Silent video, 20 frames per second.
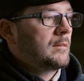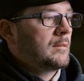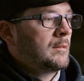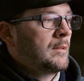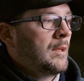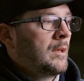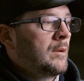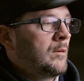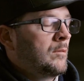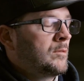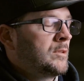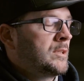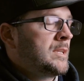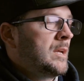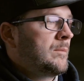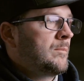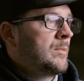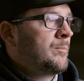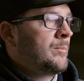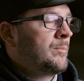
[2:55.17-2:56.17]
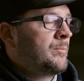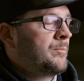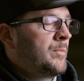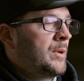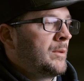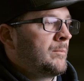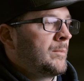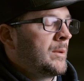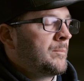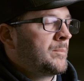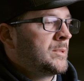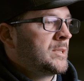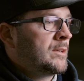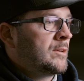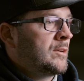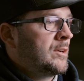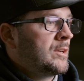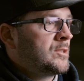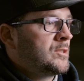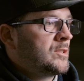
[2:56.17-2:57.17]
don't know, just helped me build me up as a
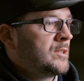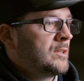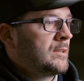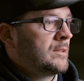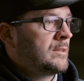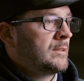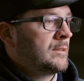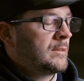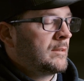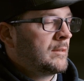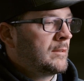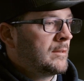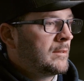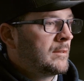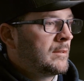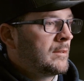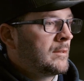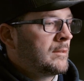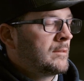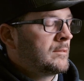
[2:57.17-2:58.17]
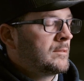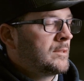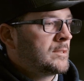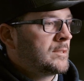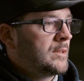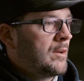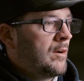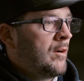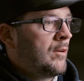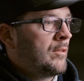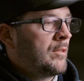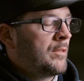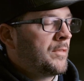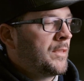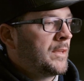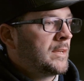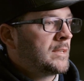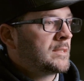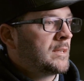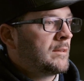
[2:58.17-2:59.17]
Christian, and just all the
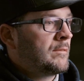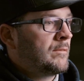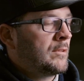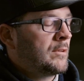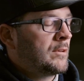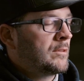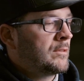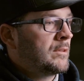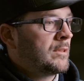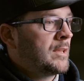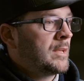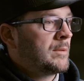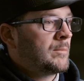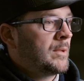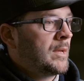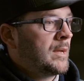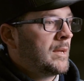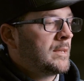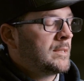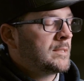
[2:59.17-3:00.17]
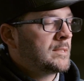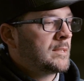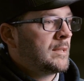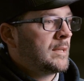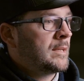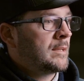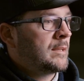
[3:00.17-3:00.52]
things I've learned through them guys.